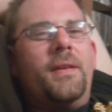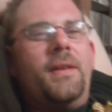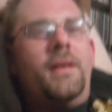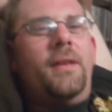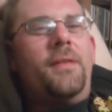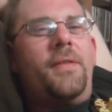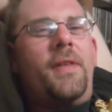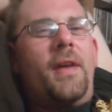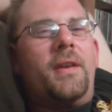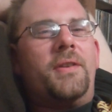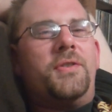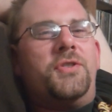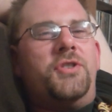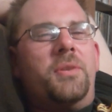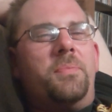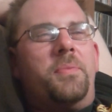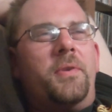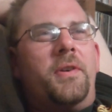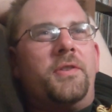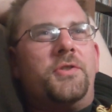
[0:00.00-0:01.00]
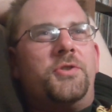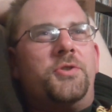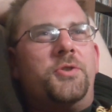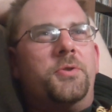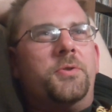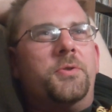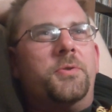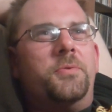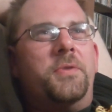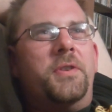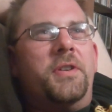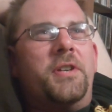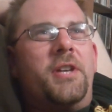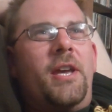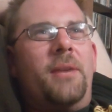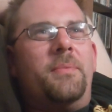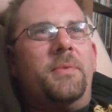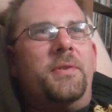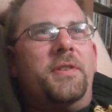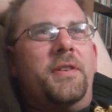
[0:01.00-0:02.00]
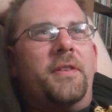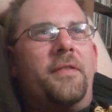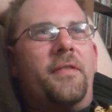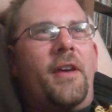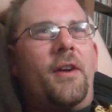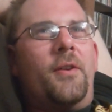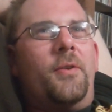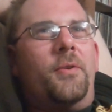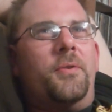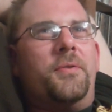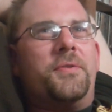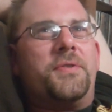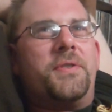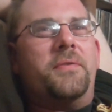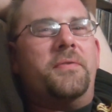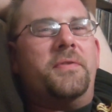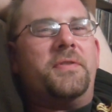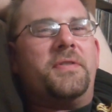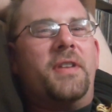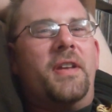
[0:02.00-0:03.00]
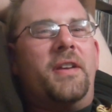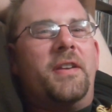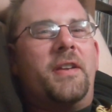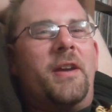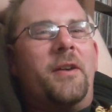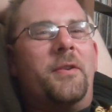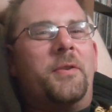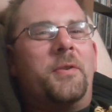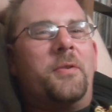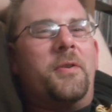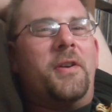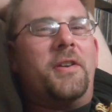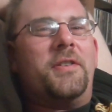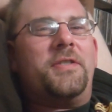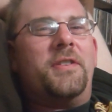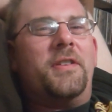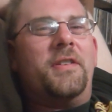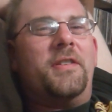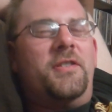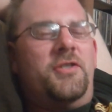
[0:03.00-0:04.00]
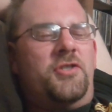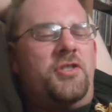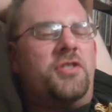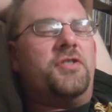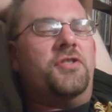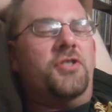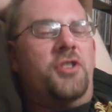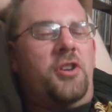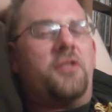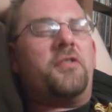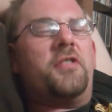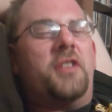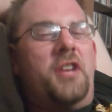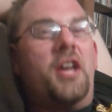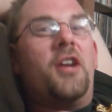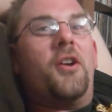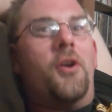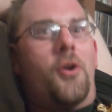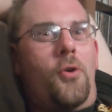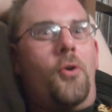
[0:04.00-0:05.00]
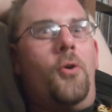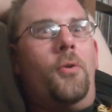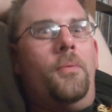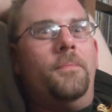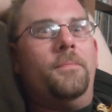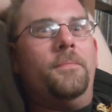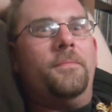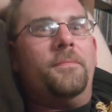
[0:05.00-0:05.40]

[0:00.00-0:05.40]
Keith had a chip on his shoulder when he came to dig that hole, so he was letting out aggression and he just dug the dang hole.